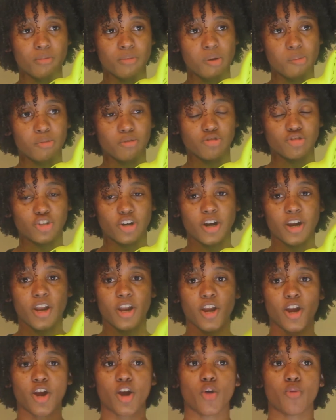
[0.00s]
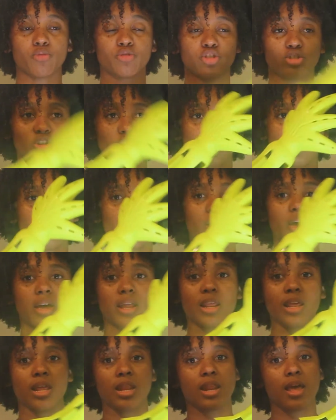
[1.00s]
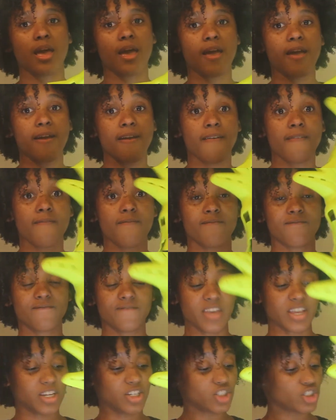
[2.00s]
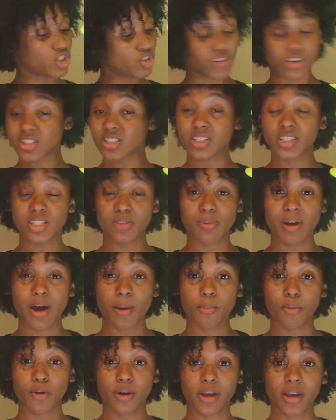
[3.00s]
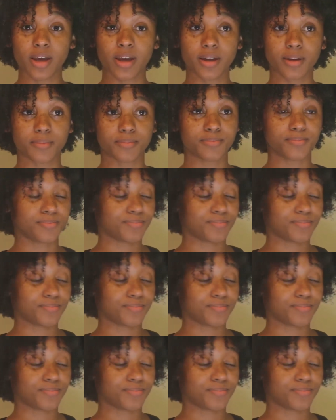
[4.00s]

and my blow dryer here, here. I'm just gonna go ahead and finish the rest of this bad boy up.